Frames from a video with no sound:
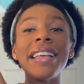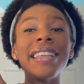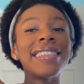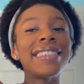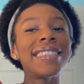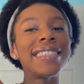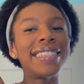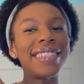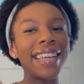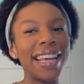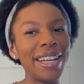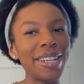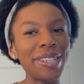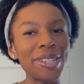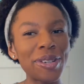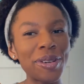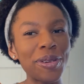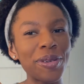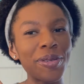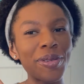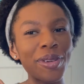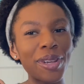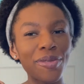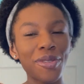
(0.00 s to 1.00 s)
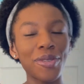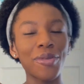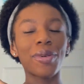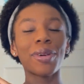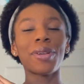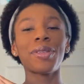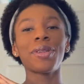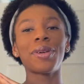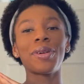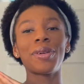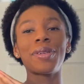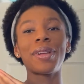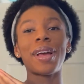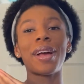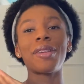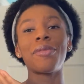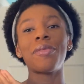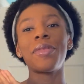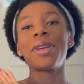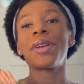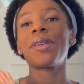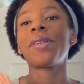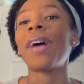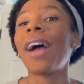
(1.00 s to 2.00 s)
stay tuned if you want to learn how to
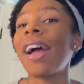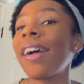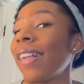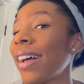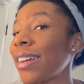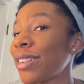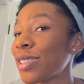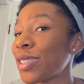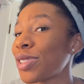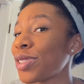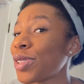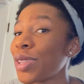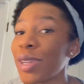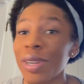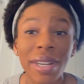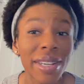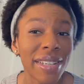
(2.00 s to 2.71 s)
make your eyelashes look